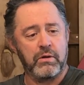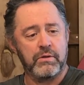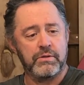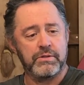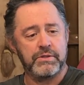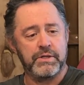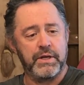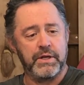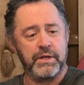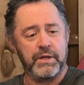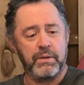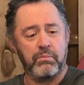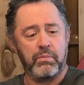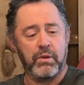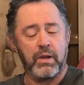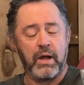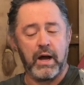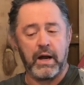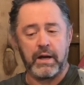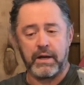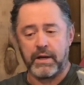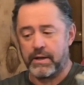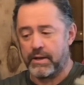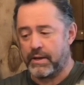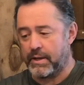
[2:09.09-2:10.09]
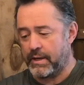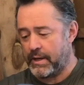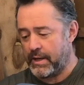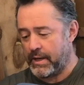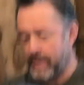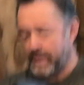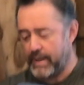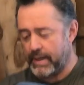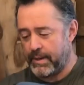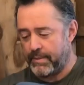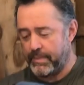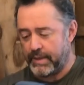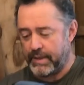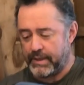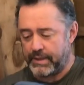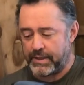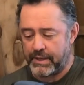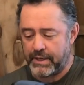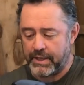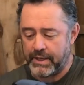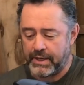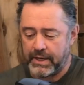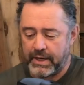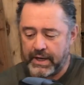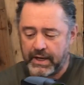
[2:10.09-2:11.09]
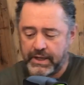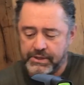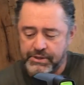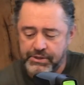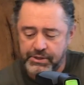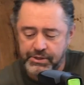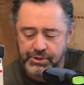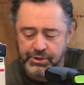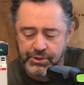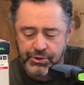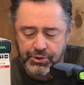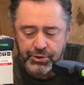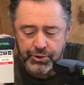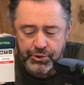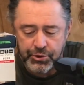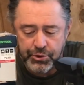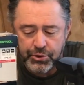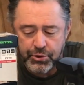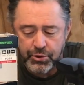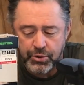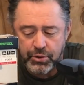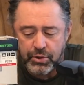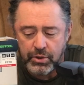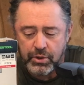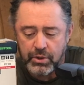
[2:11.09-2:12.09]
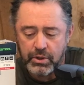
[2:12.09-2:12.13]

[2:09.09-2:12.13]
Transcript: sanding block. It connects to